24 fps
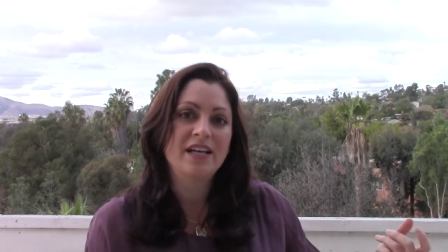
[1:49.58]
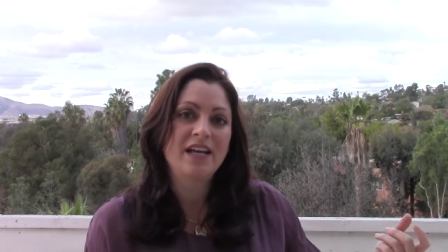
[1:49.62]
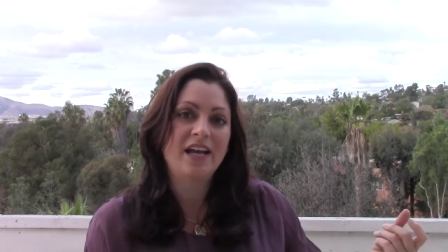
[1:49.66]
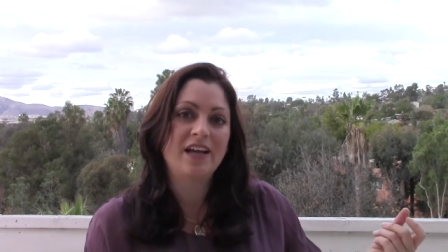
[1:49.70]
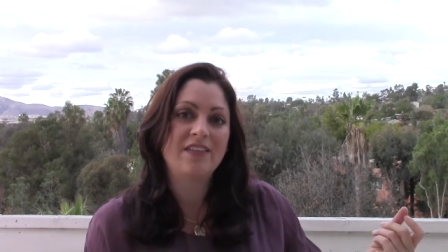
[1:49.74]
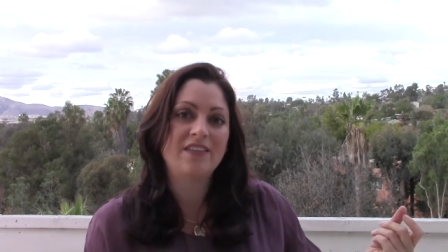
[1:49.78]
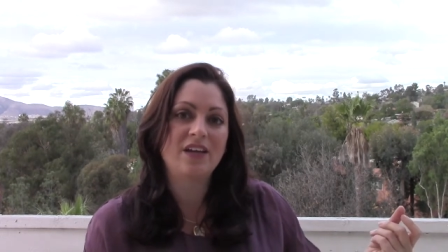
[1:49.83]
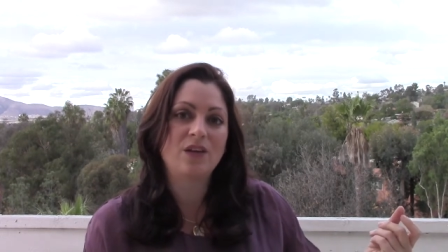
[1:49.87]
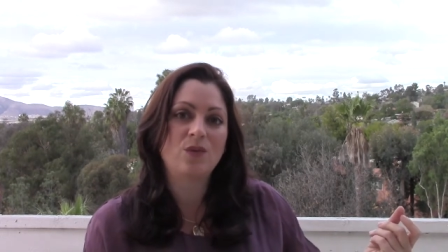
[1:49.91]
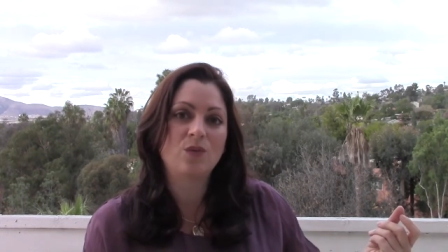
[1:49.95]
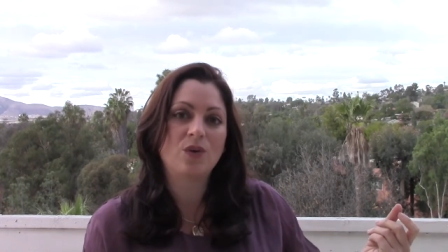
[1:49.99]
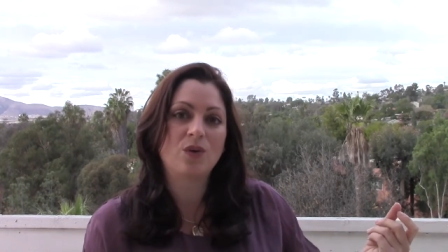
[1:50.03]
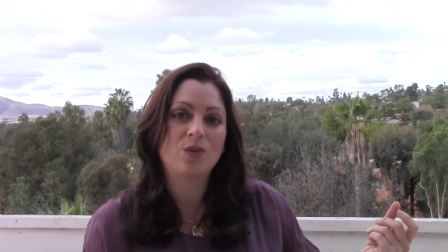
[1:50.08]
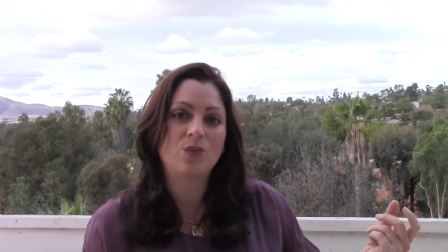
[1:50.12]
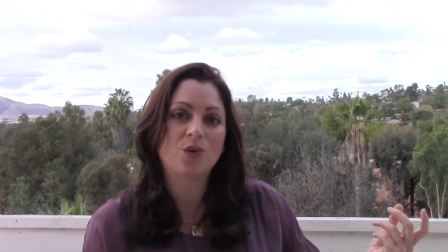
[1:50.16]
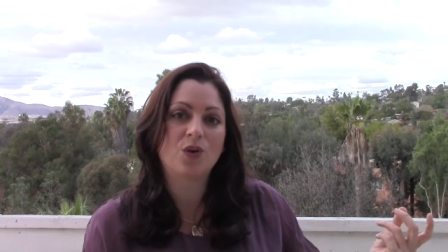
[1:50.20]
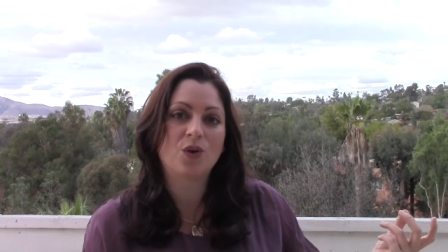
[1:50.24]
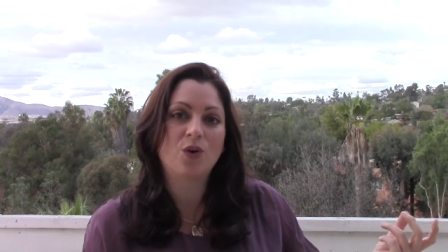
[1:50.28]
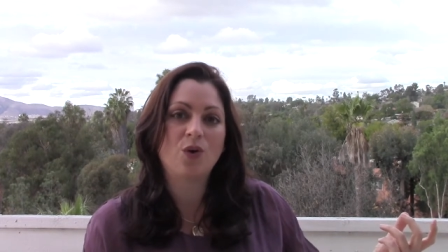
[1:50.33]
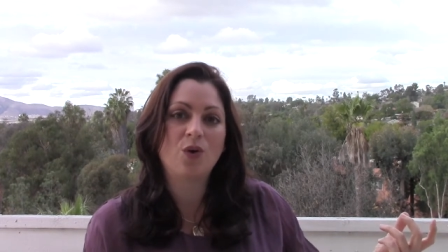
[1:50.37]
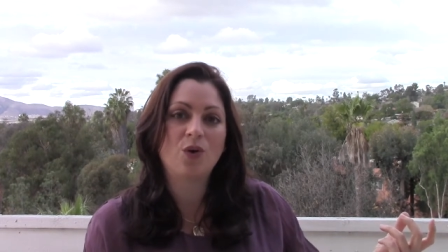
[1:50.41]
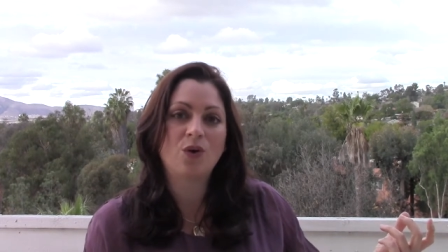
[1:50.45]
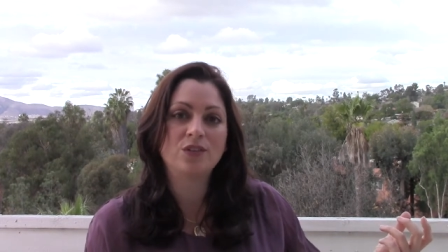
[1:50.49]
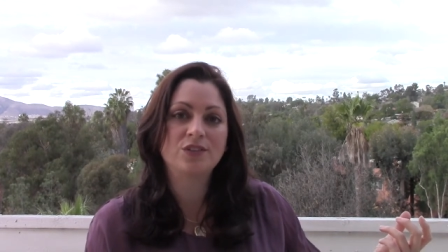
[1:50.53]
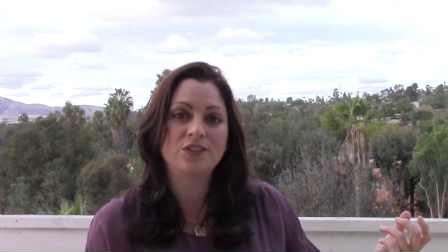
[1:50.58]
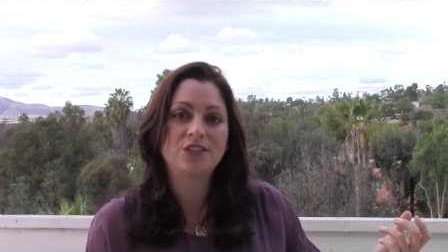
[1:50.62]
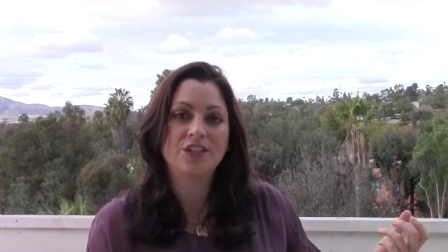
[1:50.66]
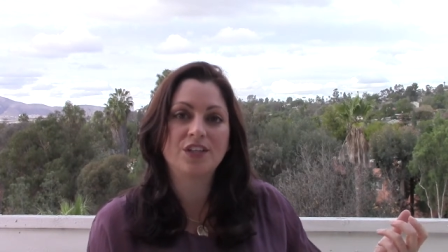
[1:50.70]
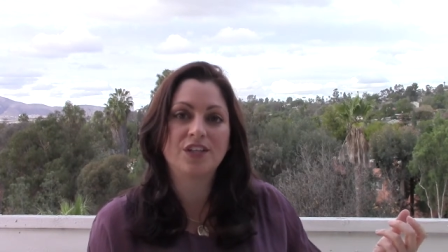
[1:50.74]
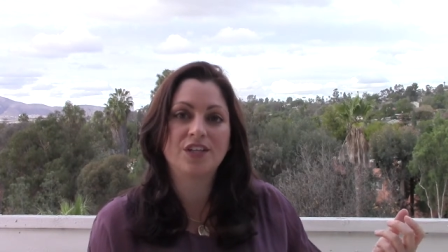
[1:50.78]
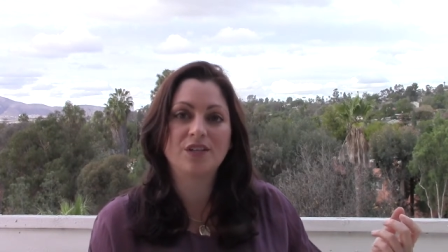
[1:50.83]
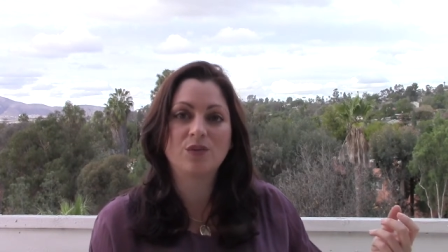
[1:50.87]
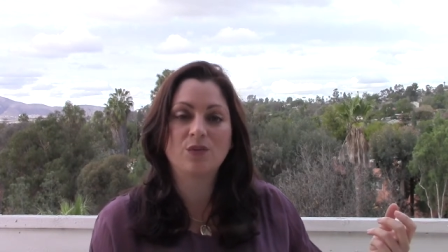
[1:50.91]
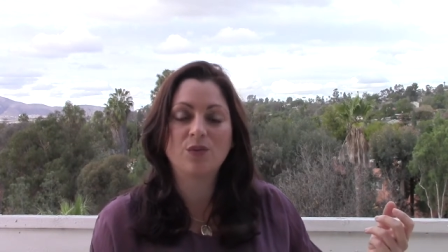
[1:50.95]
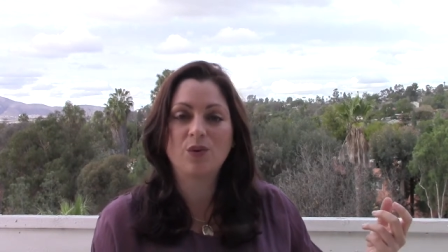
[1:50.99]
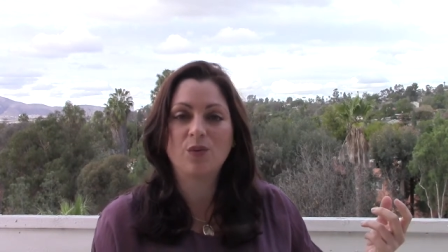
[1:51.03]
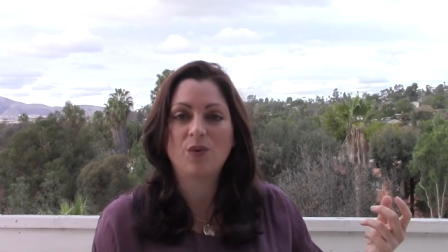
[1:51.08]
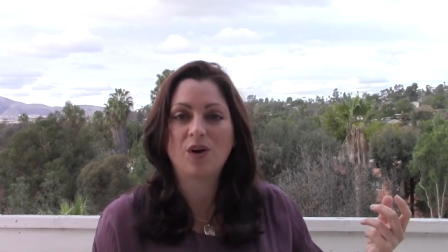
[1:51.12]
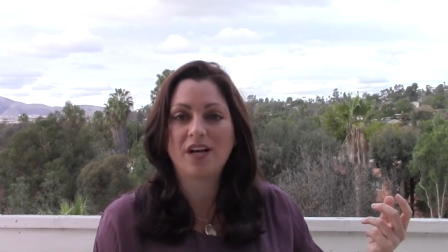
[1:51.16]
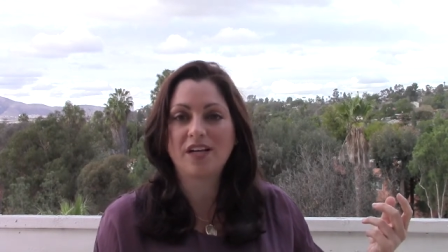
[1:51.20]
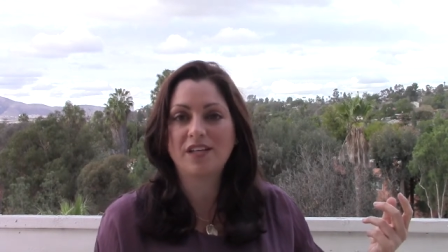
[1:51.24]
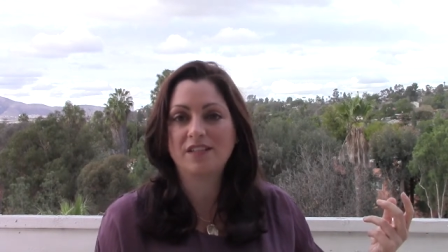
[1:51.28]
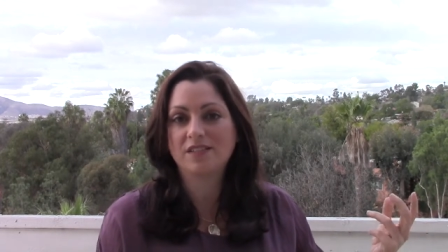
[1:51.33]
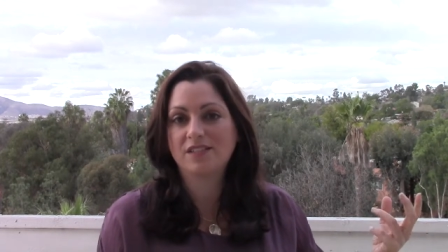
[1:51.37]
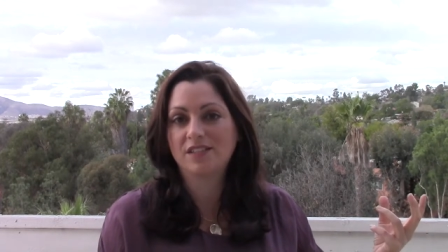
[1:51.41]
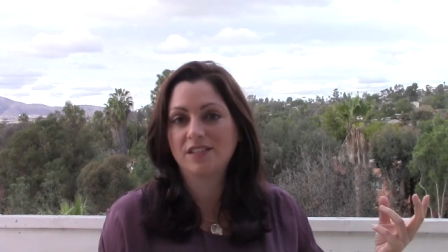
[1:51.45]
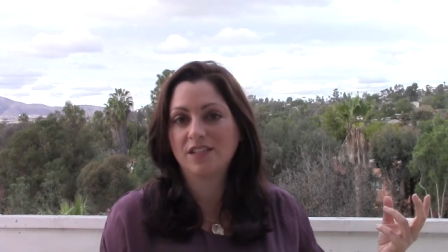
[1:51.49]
And then when we're older and we want